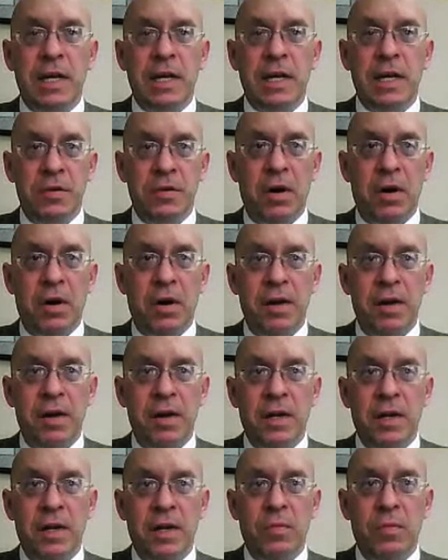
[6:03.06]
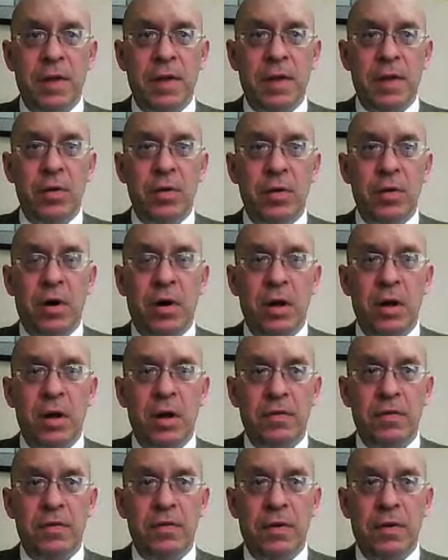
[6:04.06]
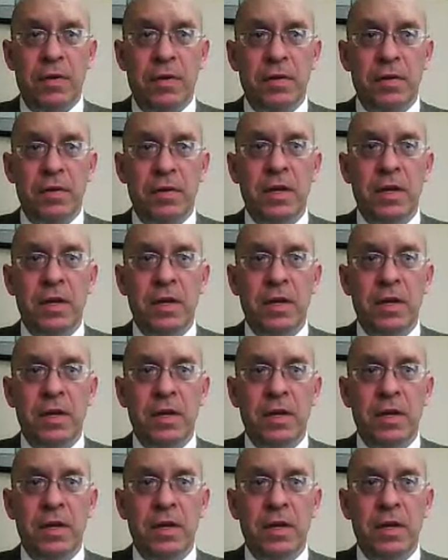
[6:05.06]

and driving with alcohol involved.